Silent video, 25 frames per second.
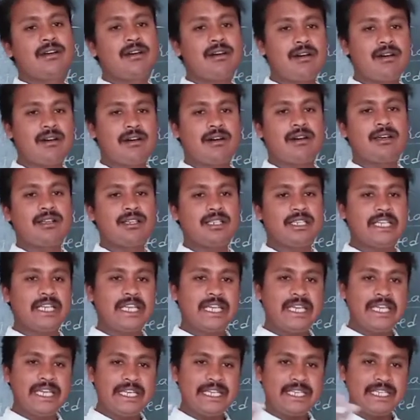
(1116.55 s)

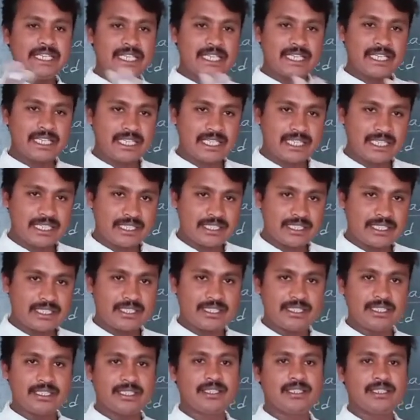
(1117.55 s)
are integrated